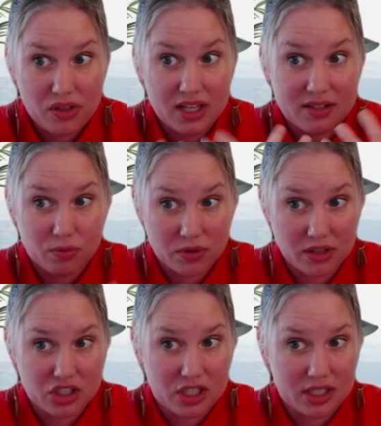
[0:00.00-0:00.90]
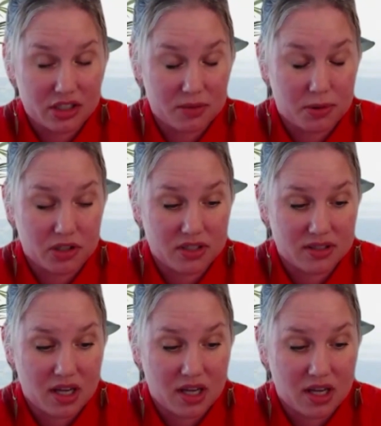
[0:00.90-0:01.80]
this really changed this person's
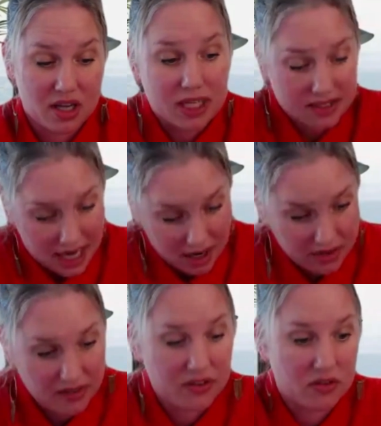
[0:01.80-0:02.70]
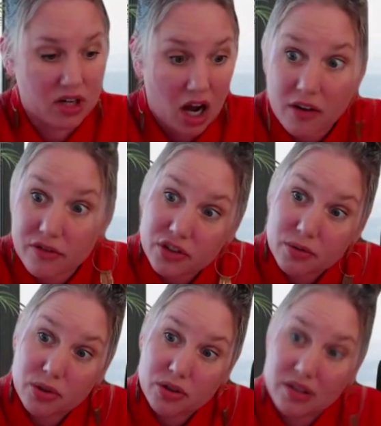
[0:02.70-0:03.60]
life, because now they feel
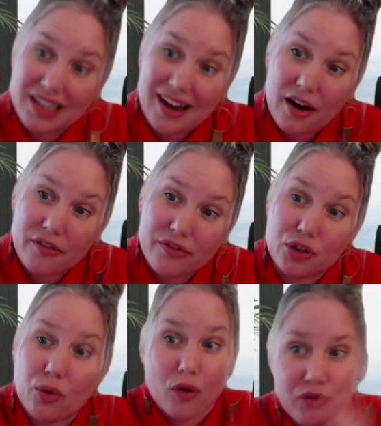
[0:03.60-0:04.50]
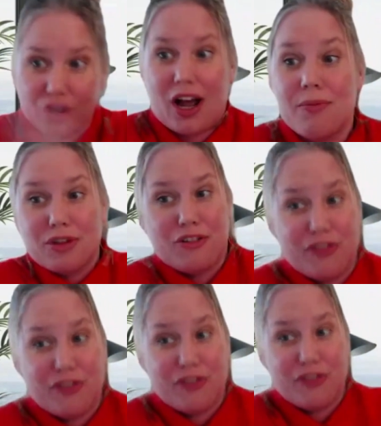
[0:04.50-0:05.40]
comfortable enough to overcome their
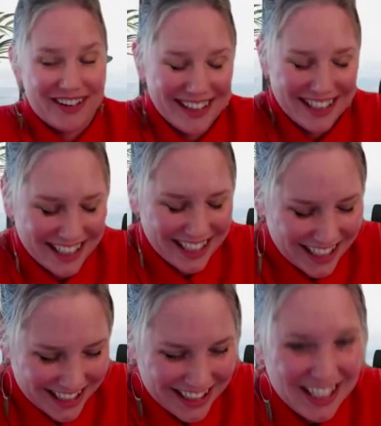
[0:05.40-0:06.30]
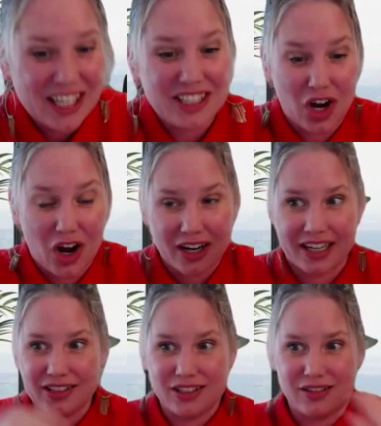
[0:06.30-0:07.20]
fear
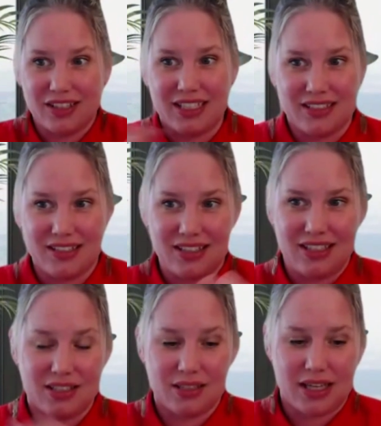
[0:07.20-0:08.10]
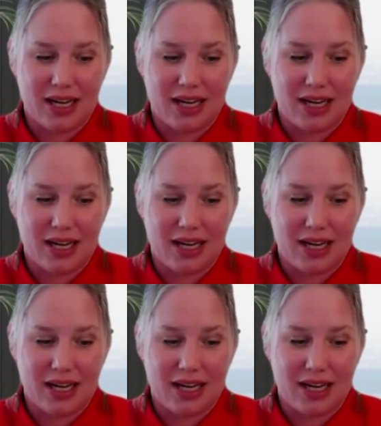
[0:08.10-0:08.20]
talking to these